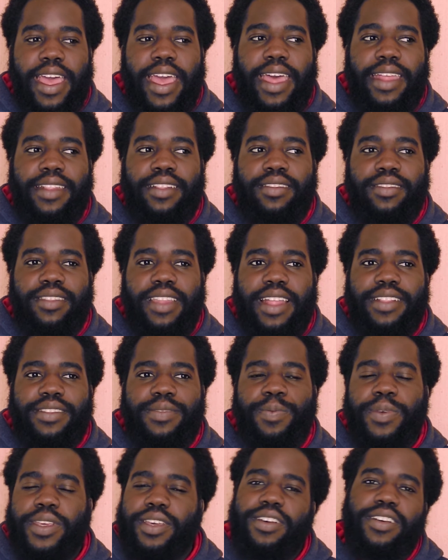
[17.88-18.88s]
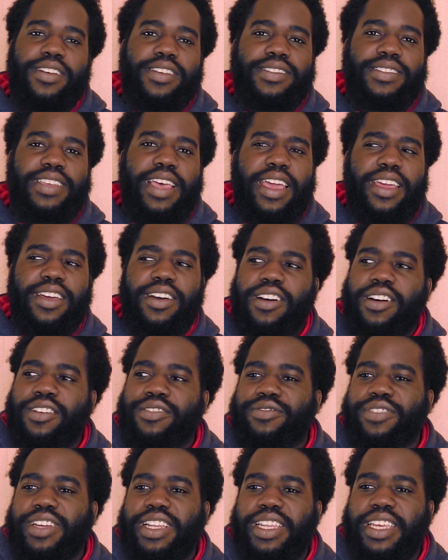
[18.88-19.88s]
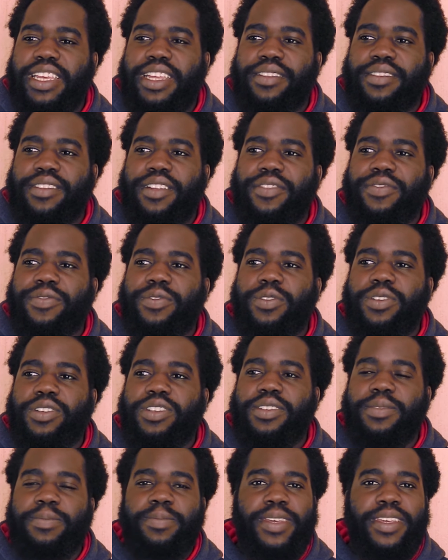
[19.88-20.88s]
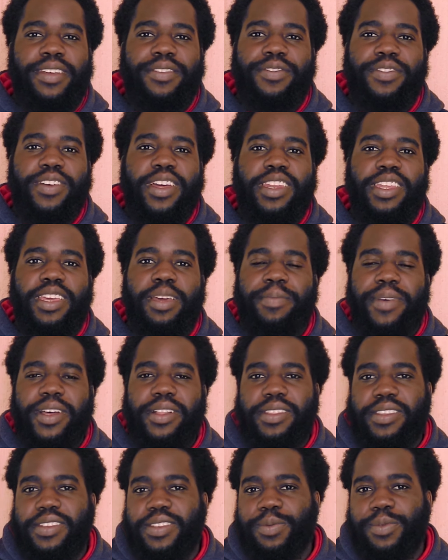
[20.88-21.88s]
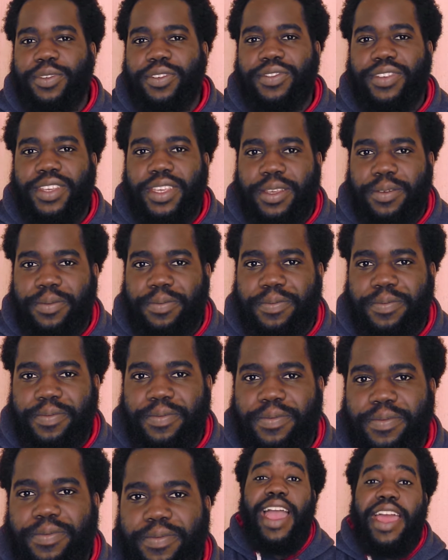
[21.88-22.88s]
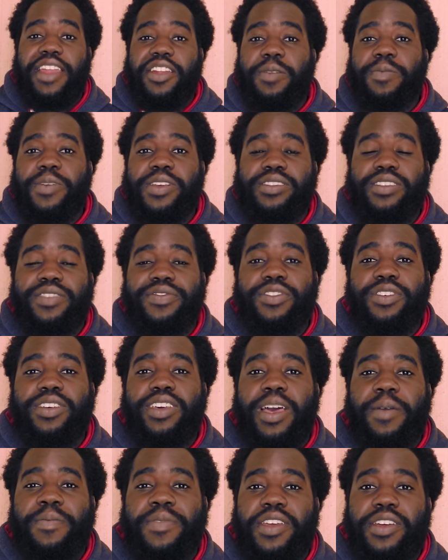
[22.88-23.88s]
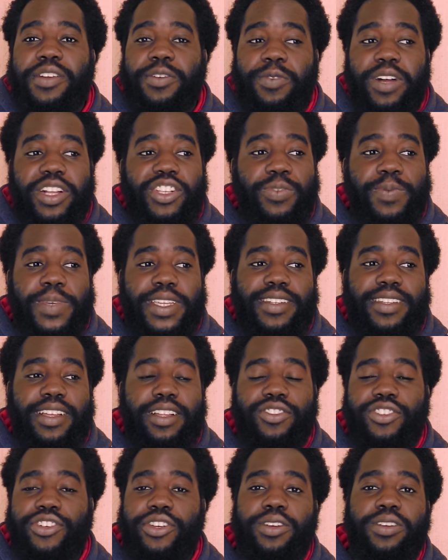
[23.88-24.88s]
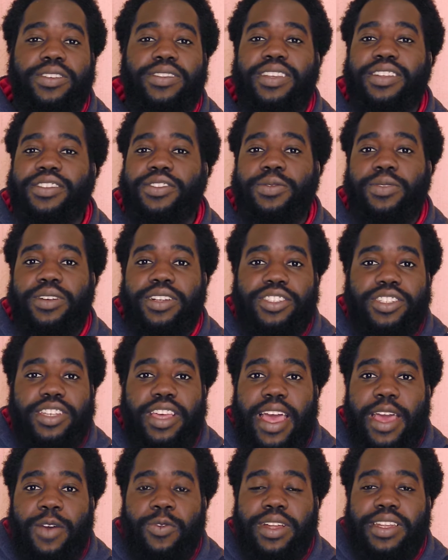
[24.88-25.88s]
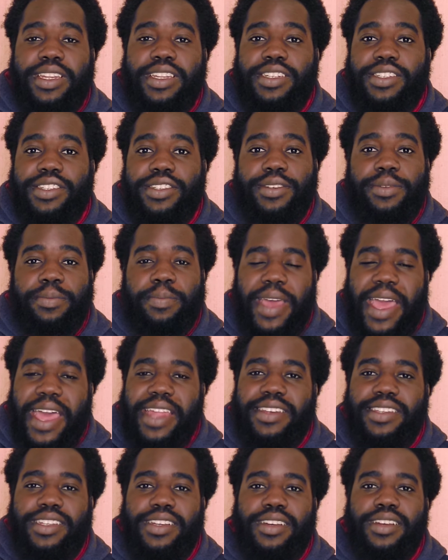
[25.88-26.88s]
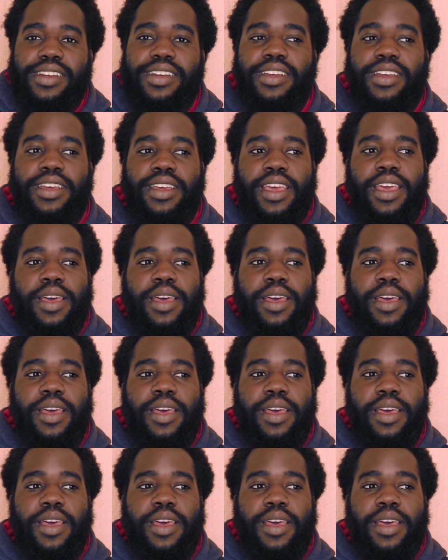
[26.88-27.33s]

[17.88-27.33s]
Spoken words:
and that's because I can't really afford to be funny about this movie. I know most of you come here to watch me tell jokes and to watch Guy 1 and 2 banter,